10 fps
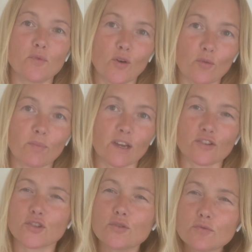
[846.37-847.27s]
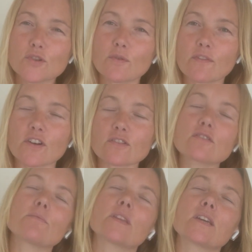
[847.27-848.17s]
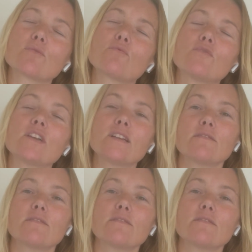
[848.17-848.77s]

up because you two have got something really,